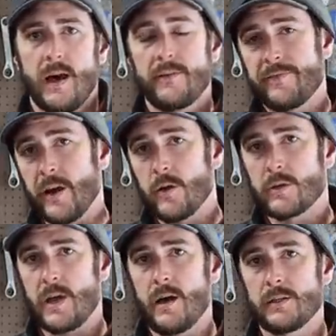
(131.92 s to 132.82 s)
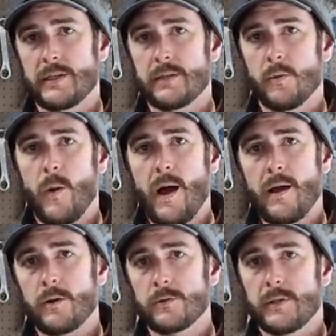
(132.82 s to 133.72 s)
A feral colony in the
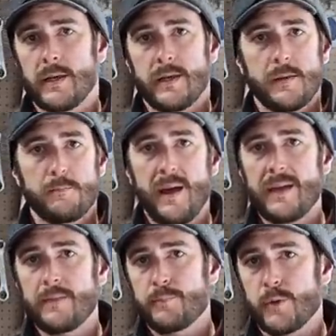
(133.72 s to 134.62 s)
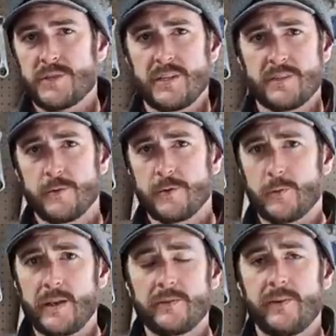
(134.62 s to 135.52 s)
wild may persist for
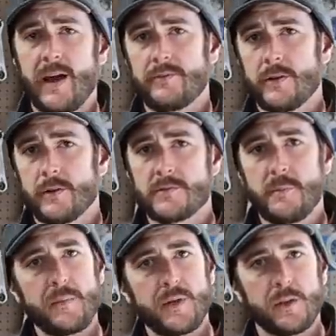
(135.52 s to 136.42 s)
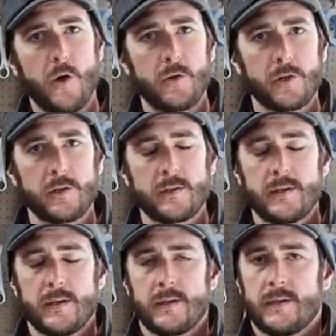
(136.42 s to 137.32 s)
three to five years, maybe longer,
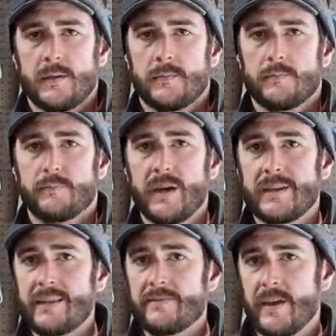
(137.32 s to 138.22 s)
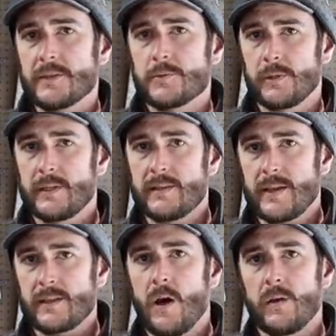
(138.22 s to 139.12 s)
but eventually
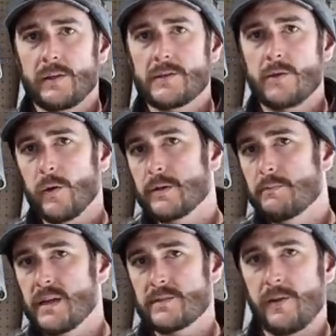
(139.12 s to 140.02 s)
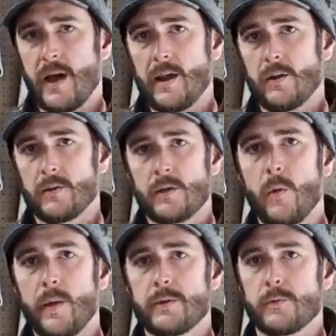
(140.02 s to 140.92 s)
that colony is going to misfire on a
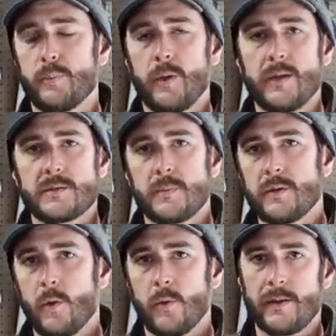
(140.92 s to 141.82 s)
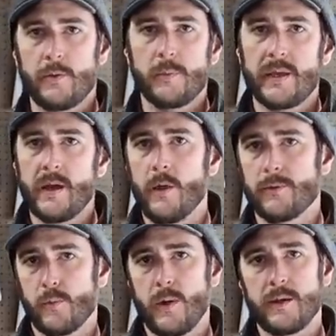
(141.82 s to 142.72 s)
queen replacement, or they will be
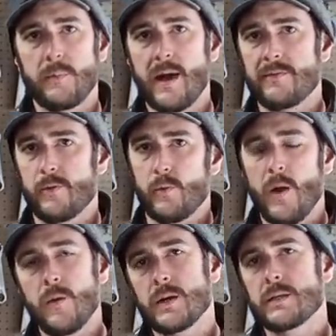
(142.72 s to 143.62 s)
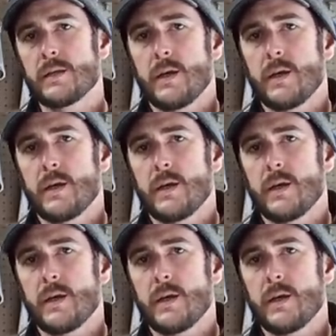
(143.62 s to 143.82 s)
overrun by Varroa,